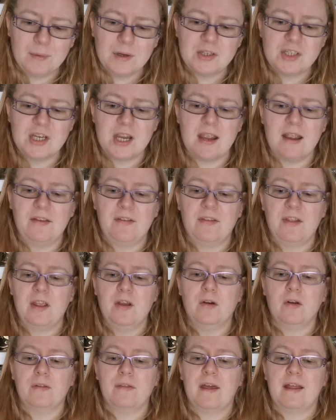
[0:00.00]
which is
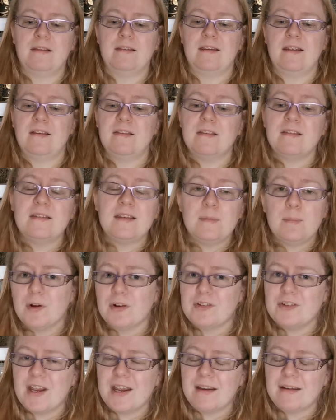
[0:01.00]
The Authenticity
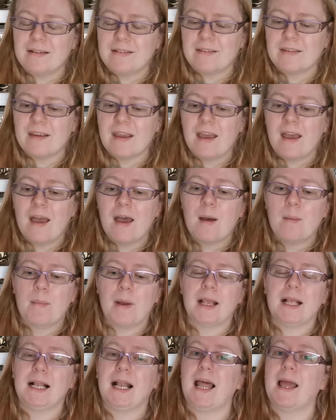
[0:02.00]
Project
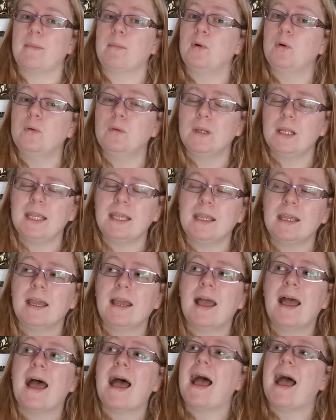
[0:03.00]
by Claire Pooley.